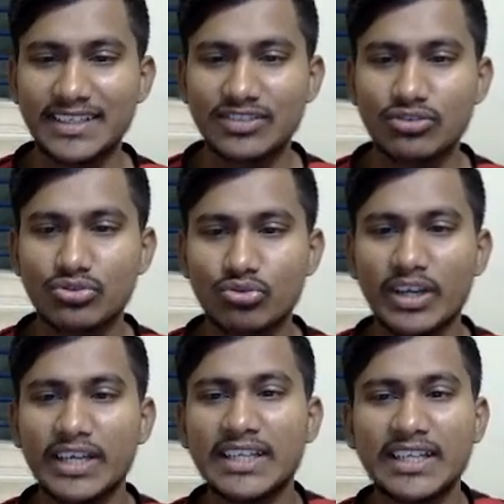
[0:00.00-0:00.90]
So square
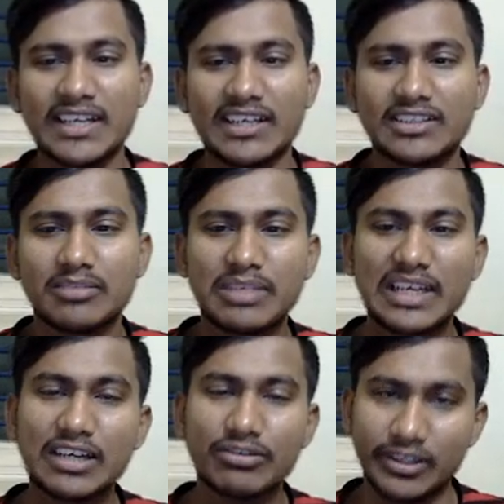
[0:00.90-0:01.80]
area, the
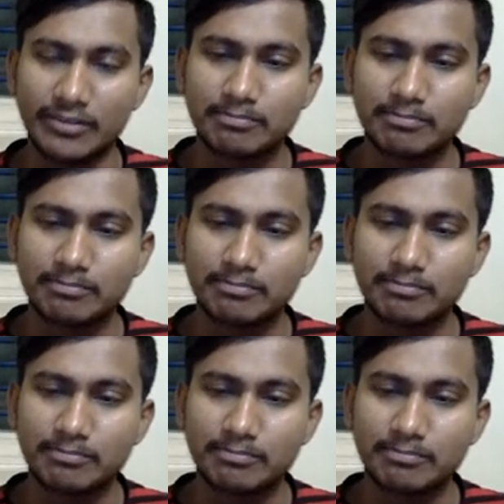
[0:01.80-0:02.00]
bigger one,